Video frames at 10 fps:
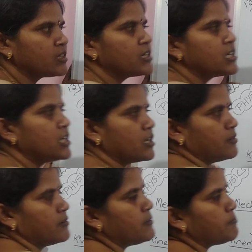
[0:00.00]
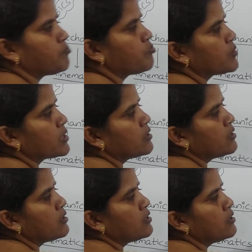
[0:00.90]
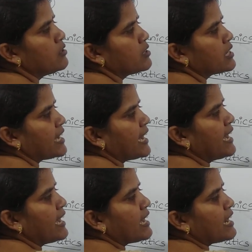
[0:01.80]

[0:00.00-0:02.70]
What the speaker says: Here, A